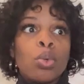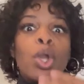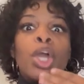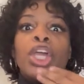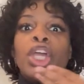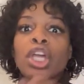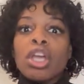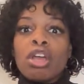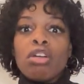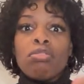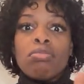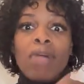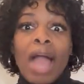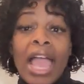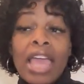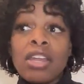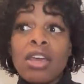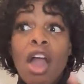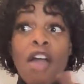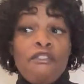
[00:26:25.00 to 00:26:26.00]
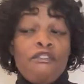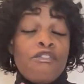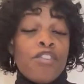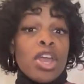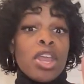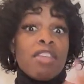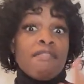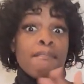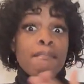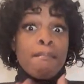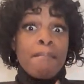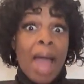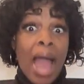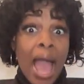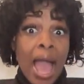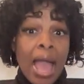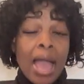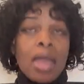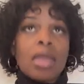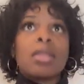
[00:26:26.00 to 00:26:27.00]
You're a good writer. A friend of
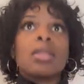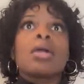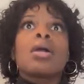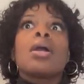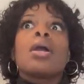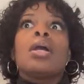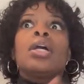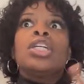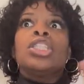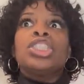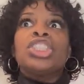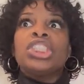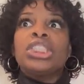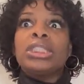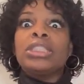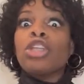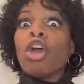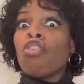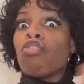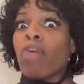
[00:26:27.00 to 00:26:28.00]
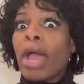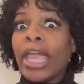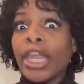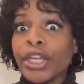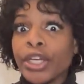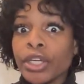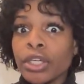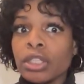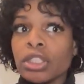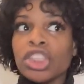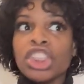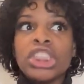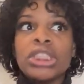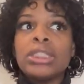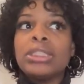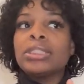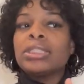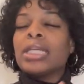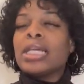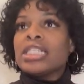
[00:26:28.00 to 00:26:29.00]
mine, she's a writer.
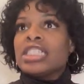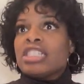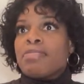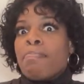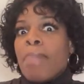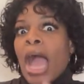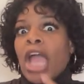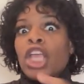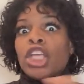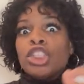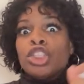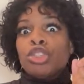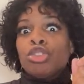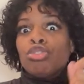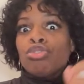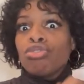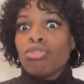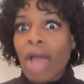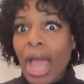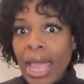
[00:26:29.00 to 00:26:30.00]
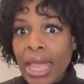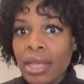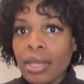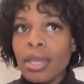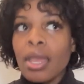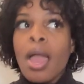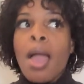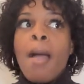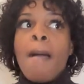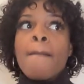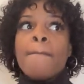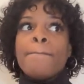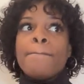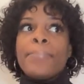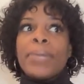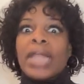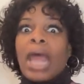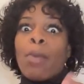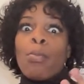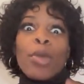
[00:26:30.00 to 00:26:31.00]
She's inspired to write,
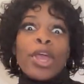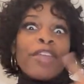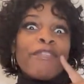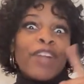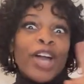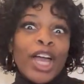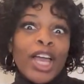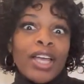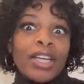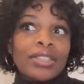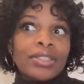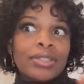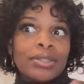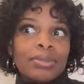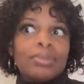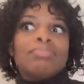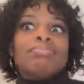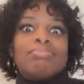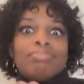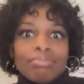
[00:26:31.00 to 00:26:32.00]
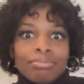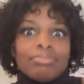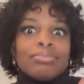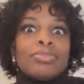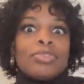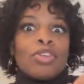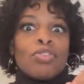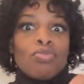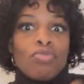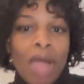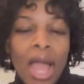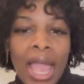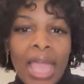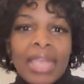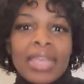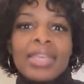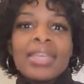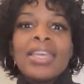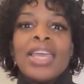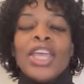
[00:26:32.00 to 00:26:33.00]
but I'm waiting for her to
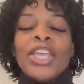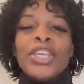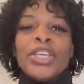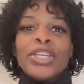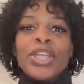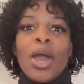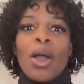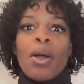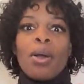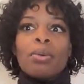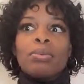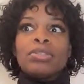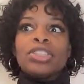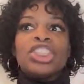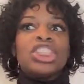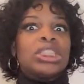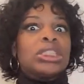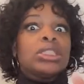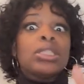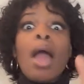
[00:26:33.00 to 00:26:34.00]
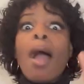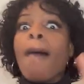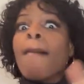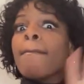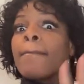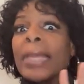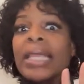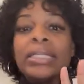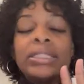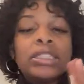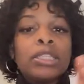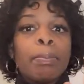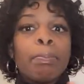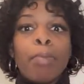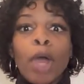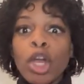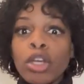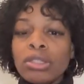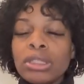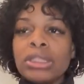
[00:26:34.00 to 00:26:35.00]
write. She's an amazing
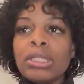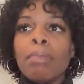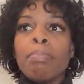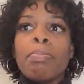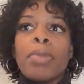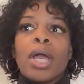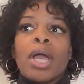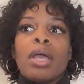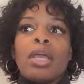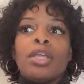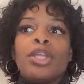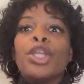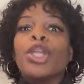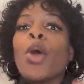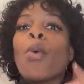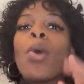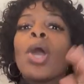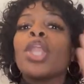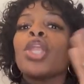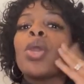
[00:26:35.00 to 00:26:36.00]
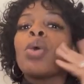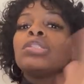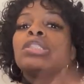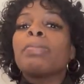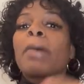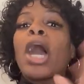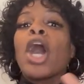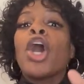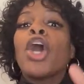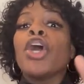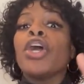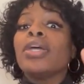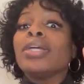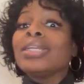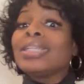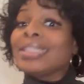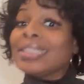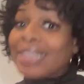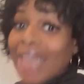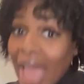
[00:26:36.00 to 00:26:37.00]
person, but no one knows about
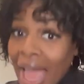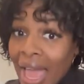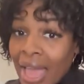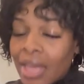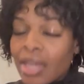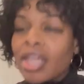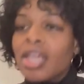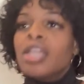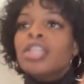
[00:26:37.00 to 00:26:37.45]
her yet.